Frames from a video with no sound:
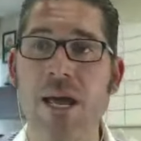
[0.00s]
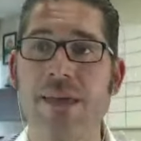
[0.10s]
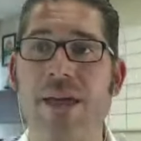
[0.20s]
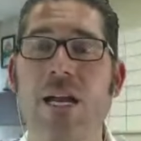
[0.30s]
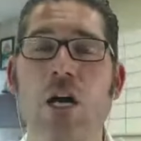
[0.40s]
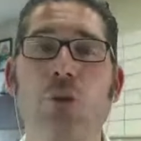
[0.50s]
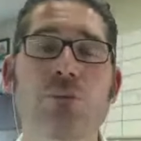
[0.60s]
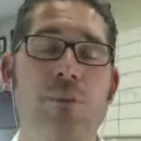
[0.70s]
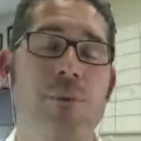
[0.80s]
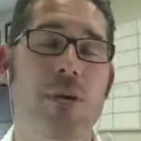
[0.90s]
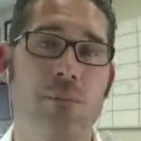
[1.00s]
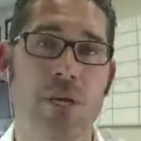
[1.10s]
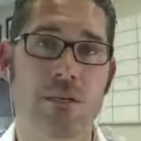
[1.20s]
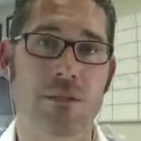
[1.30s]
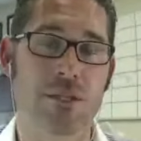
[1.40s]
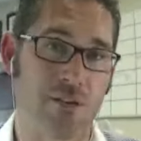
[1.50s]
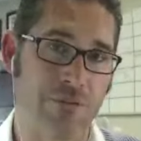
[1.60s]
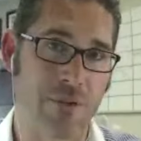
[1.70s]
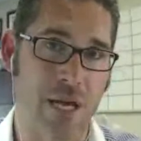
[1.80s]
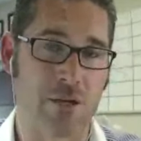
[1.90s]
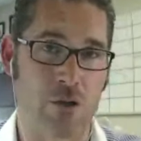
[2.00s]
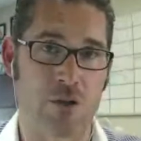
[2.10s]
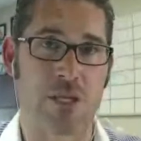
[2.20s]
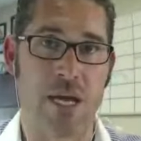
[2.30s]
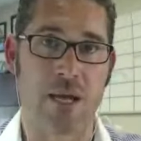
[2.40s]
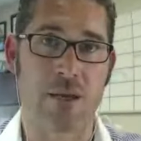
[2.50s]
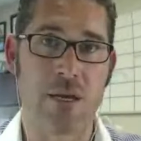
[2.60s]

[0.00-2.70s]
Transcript: That helps me become mentally tough that, during the day,